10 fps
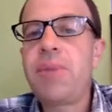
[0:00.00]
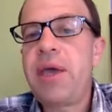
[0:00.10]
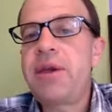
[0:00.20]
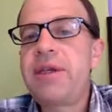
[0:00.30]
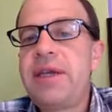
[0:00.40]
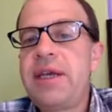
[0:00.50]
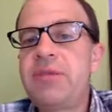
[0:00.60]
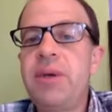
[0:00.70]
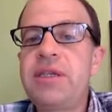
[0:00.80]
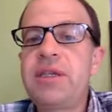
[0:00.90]

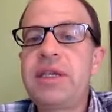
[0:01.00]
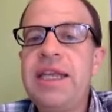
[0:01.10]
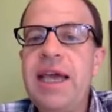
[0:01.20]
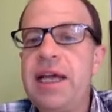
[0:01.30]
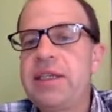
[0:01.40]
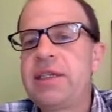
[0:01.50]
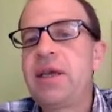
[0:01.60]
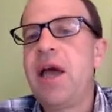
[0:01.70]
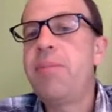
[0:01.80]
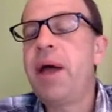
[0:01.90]
perites basilias,
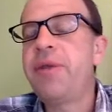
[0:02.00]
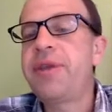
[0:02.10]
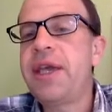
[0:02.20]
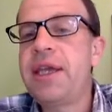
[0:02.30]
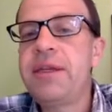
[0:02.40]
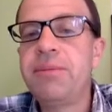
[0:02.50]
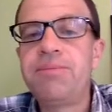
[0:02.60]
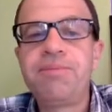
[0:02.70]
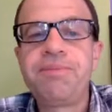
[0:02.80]
about the kingdom.